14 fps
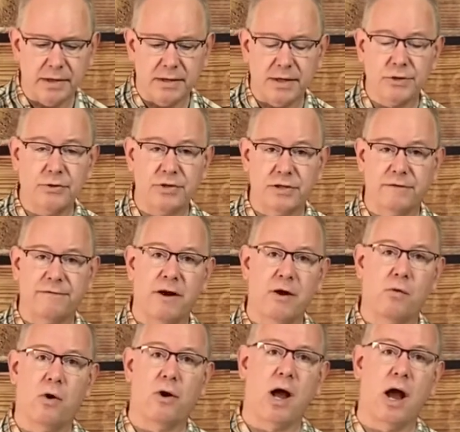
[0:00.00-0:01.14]
These are his
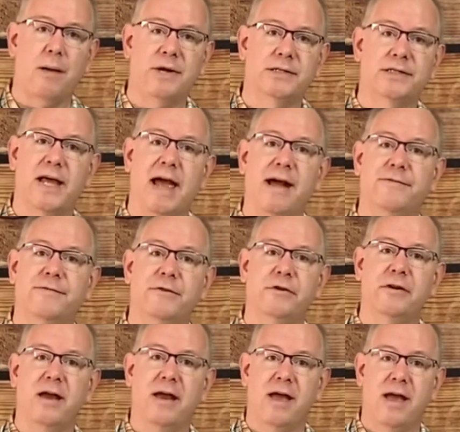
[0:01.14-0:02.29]
farewell comments after